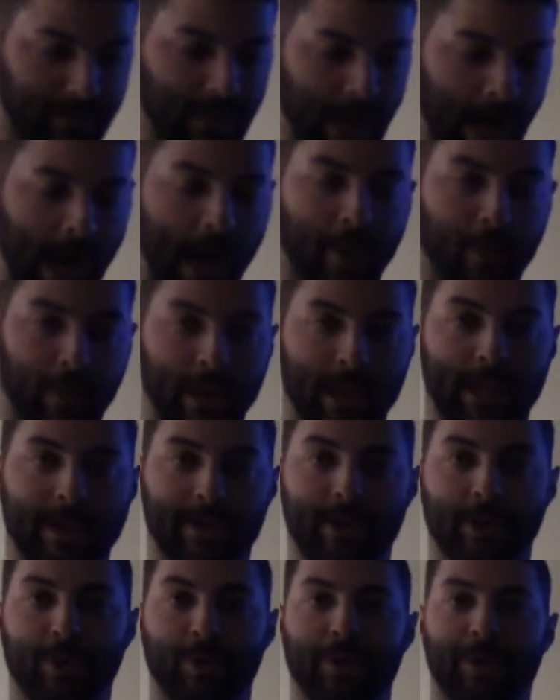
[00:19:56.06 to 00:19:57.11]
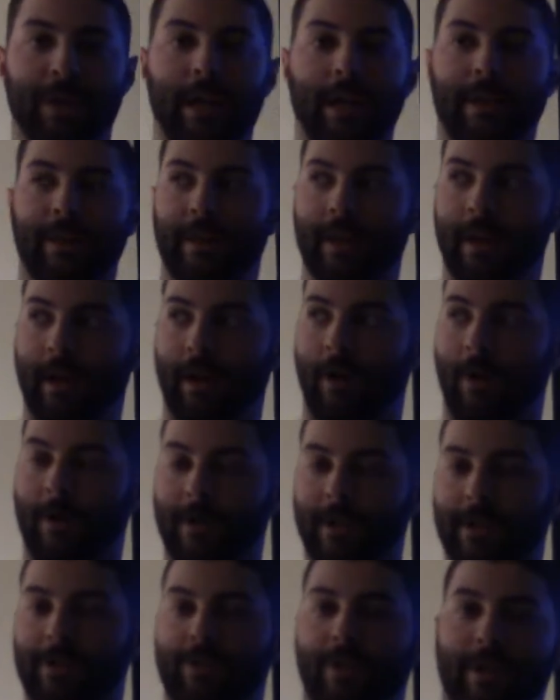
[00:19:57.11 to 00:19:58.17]
I really do think that our
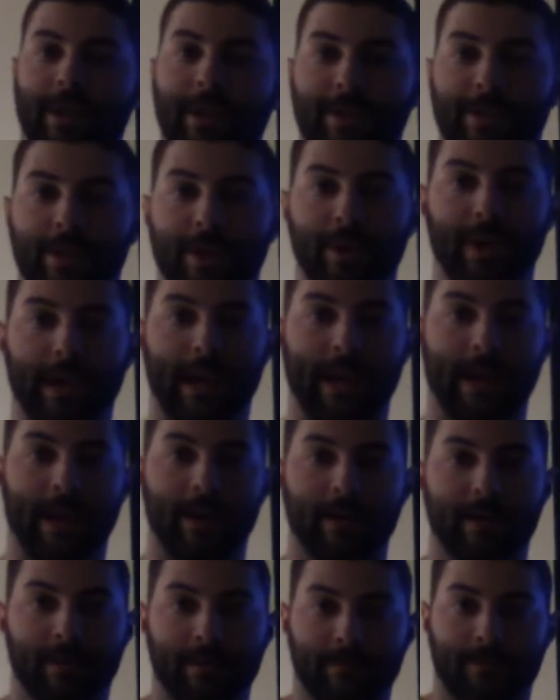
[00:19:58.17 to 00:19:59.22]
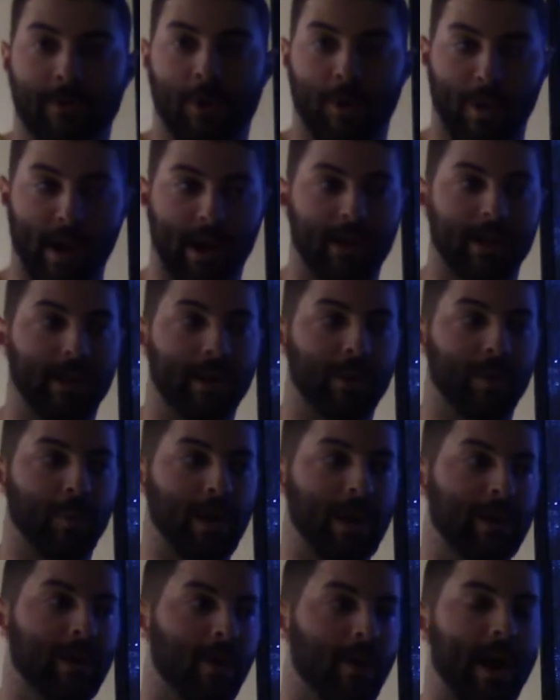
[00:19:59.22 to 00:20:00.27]
district is doing it correctly,
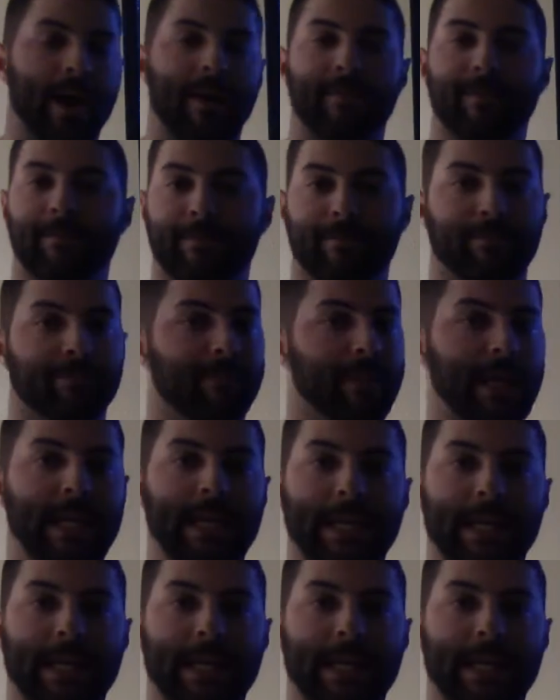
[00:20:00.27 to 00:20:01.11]
we don't have many